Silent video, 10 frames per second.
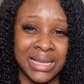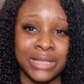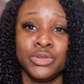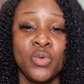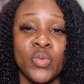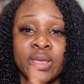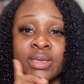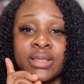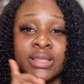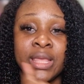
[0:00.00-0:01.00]
And every
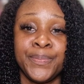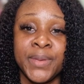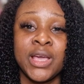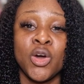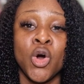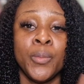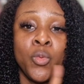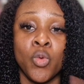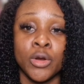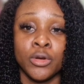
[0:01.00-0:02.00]
week they pick up
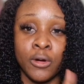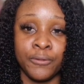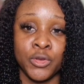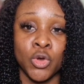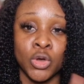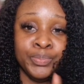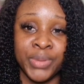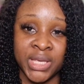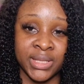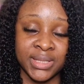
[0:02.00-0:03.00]
one of your
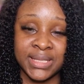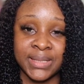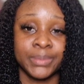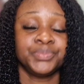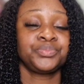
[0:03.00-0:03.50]
bins.